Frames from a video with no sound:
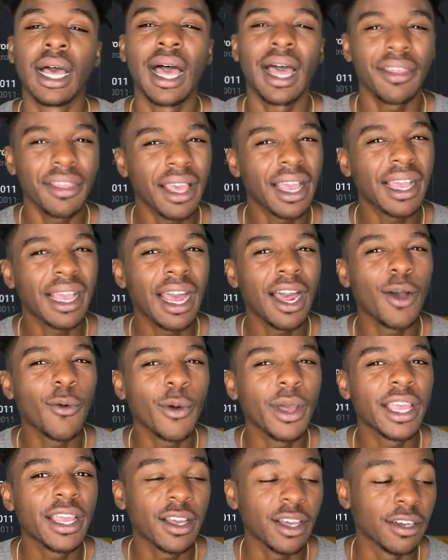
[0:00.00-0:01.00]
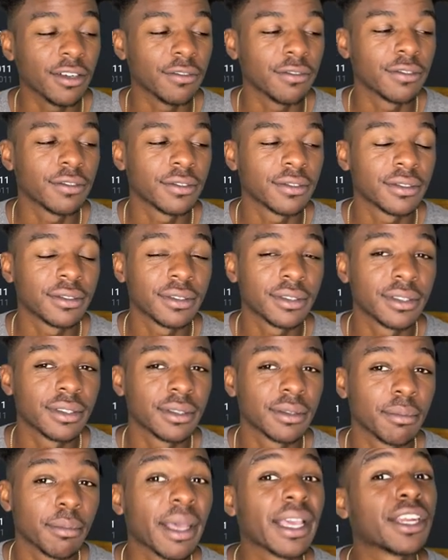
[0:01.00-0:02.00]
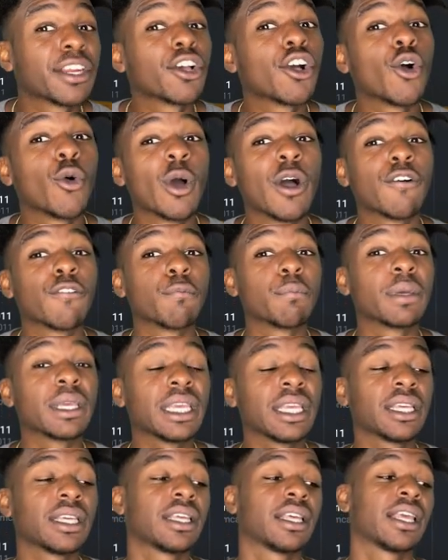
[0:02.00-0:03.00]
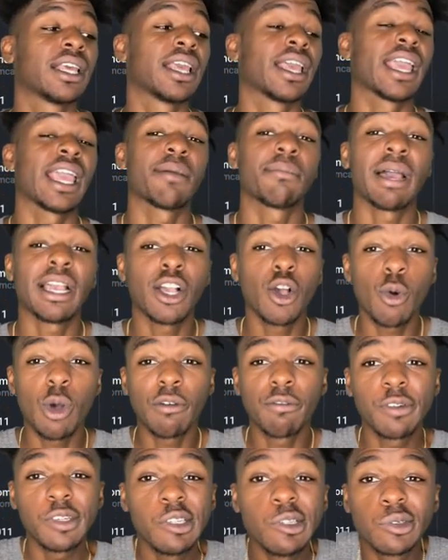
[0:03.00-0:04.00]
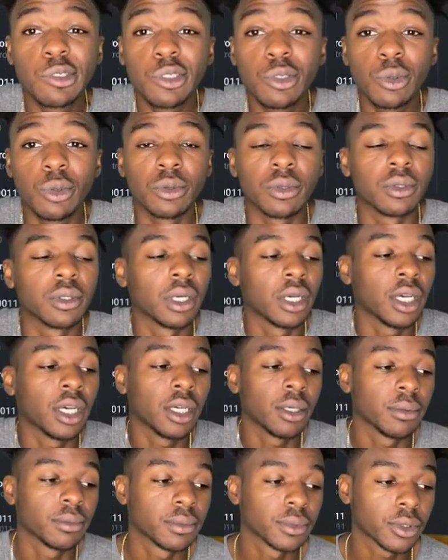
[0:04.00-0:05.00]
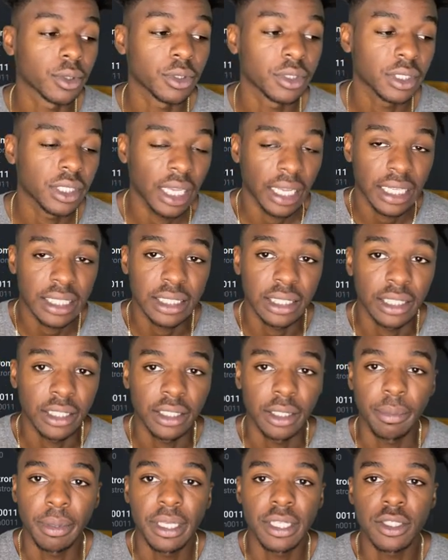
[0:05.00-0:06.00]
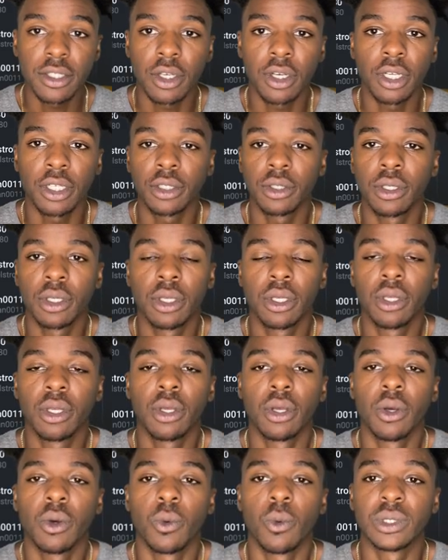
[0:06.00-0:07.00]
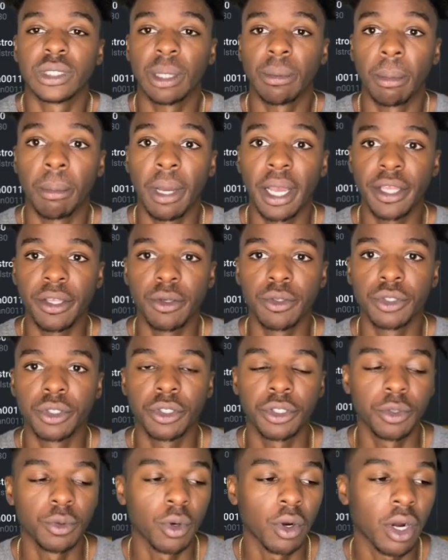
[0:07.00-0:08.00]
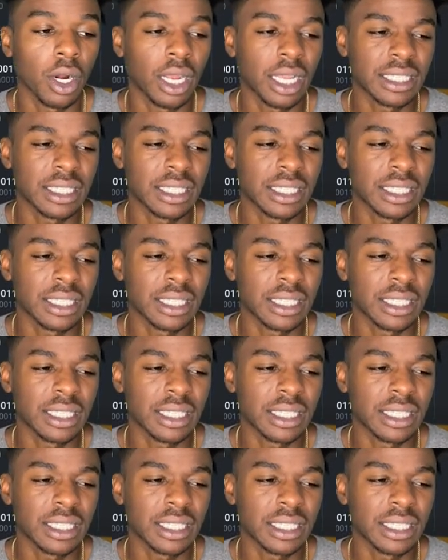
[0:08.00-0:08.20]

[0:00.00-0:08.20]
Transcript: I think I got a way of making it go well for me. It might go well for you too. So like I said, it depends on what type of mind user you are.